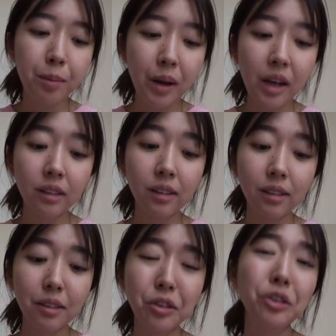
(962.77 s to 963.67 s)
but
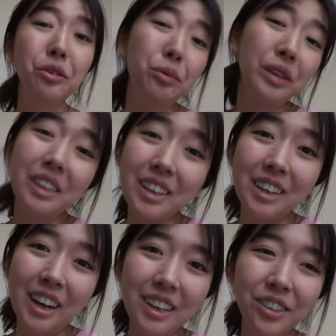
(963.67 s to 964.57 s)
she's really
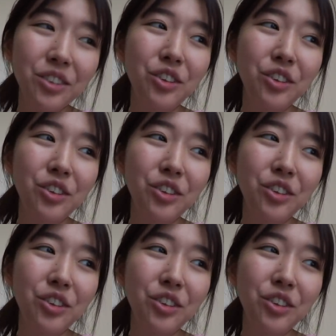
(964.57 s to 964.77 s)
nice.